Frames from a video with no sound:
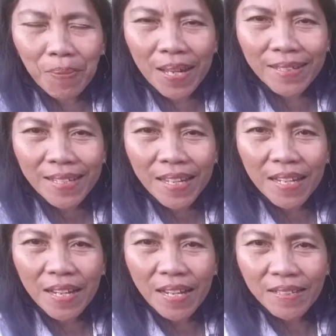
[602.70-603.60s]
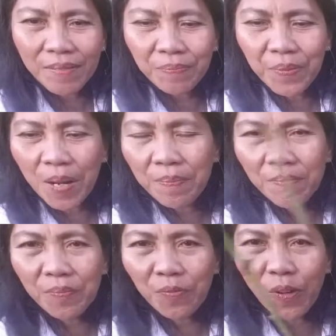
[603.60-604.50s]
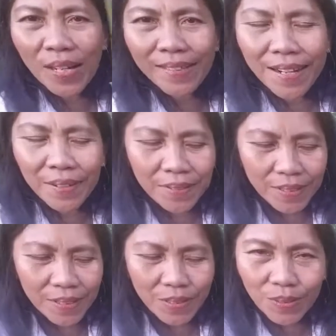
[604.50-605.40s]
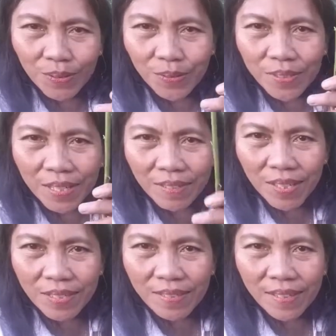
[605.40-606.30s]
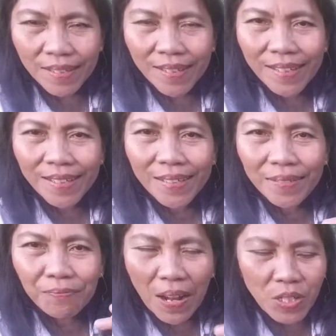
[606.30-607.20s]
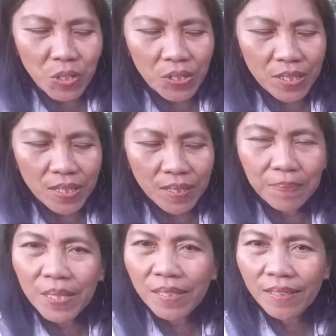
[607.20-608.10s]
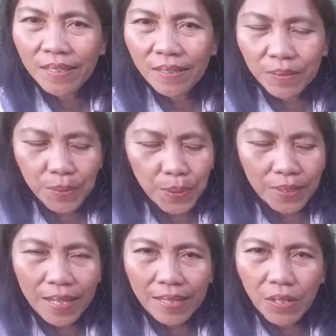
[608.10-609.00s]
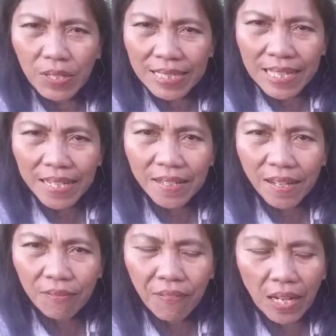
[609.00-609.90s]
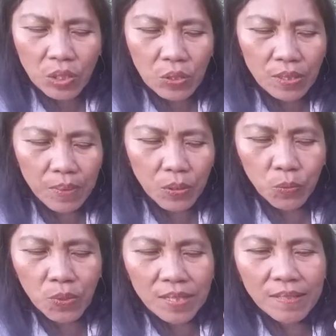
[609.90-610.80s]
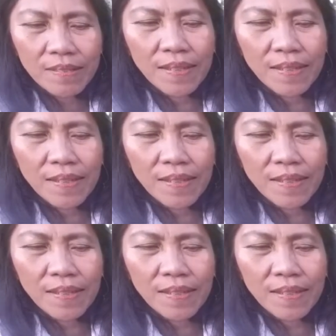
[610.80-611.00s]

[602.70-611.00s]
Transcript: plant from falling down. So that is the function of the root. Now the secondary function of the root, which is